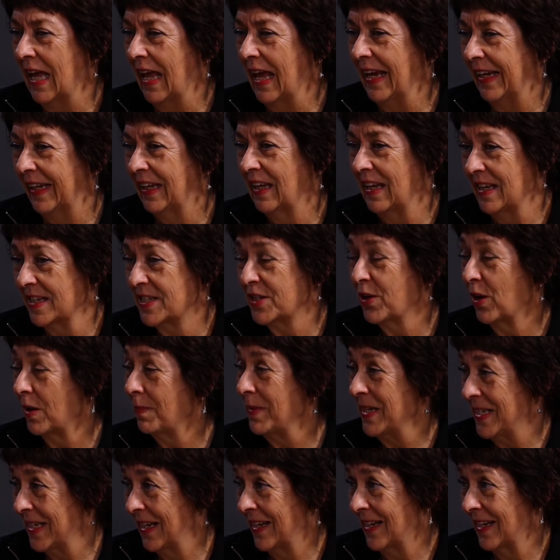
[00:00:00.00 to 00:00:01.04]
it's got to
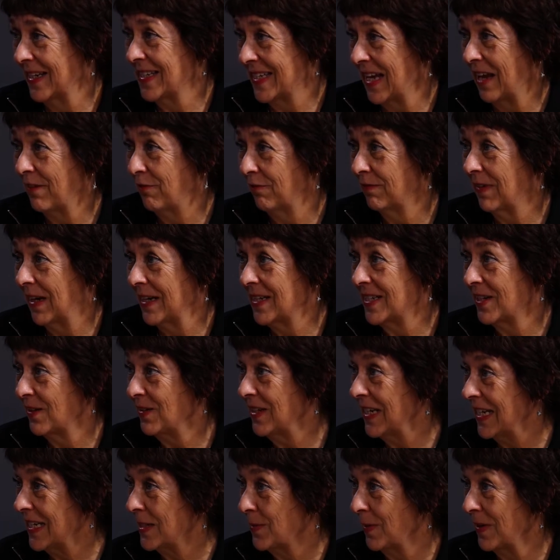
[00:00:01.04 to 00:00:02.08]
be done in a safe way. So yes, what